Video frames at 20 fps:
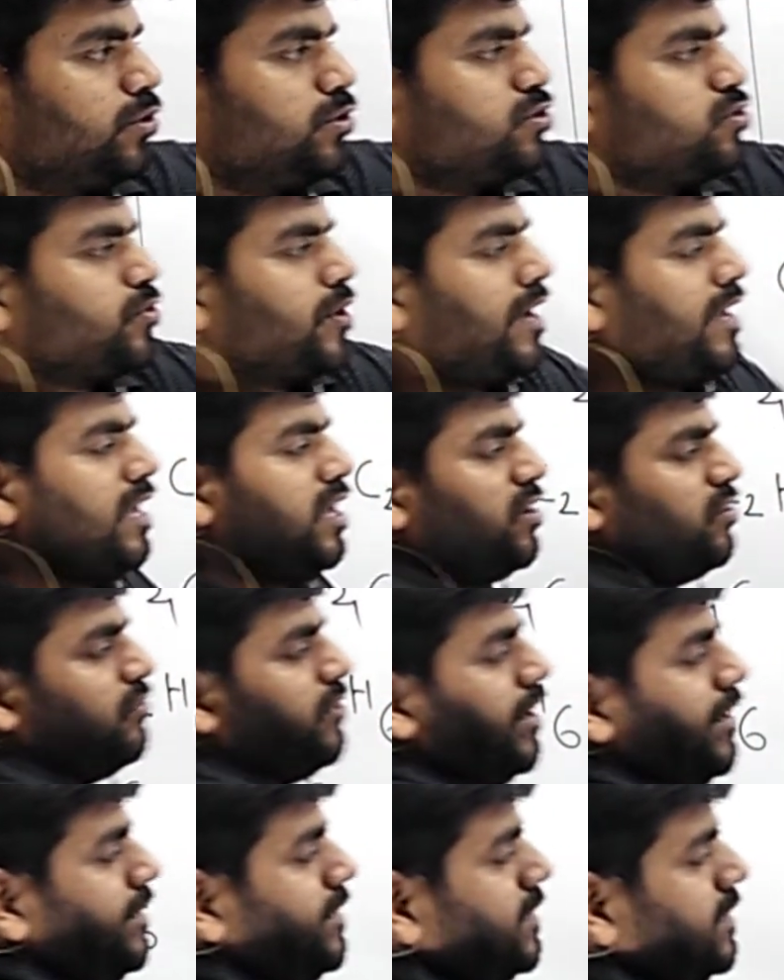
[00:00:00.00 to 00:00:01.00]
also I can
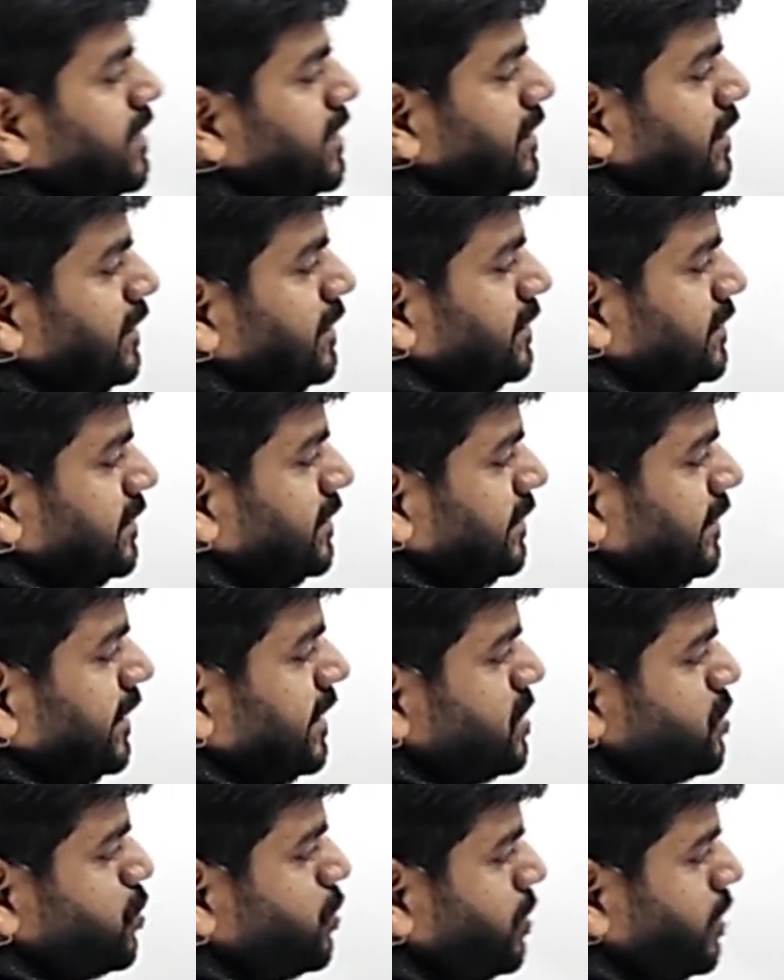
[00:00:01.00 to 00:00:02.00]
write
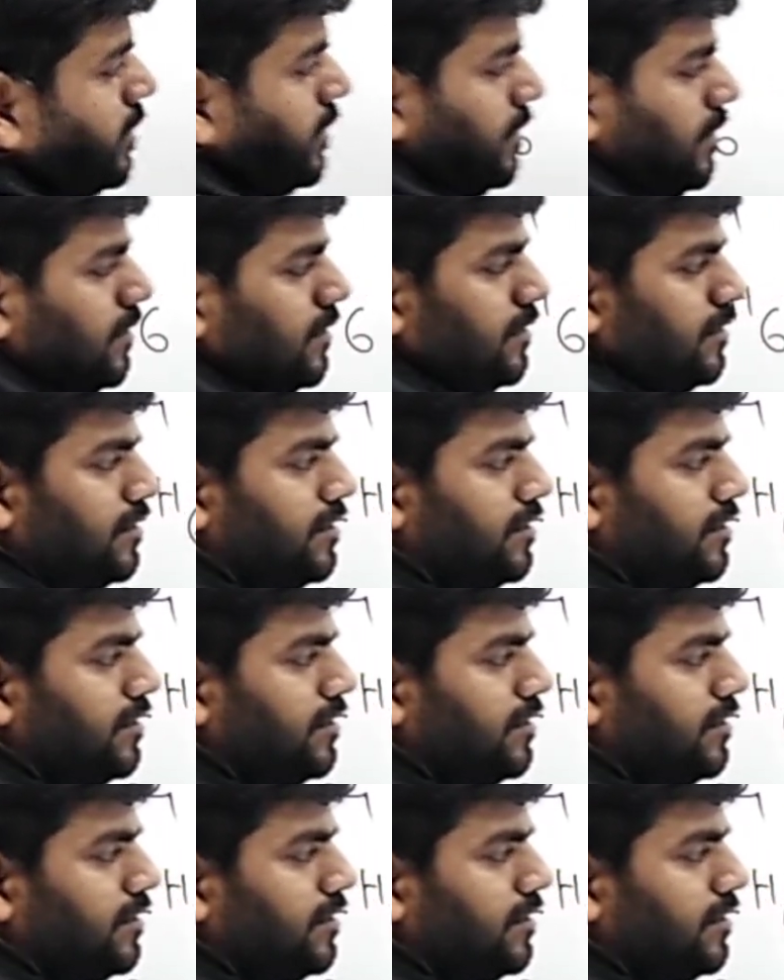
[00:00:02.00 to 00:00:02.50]
CH3.